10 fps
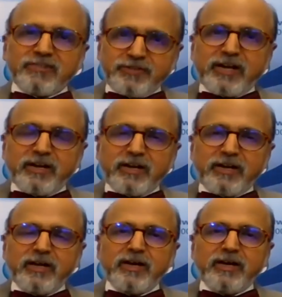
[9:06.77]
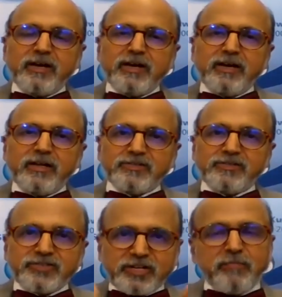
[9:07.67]
have done,
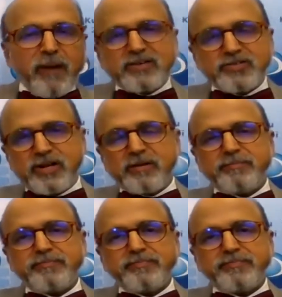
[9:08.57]
the central bank has done,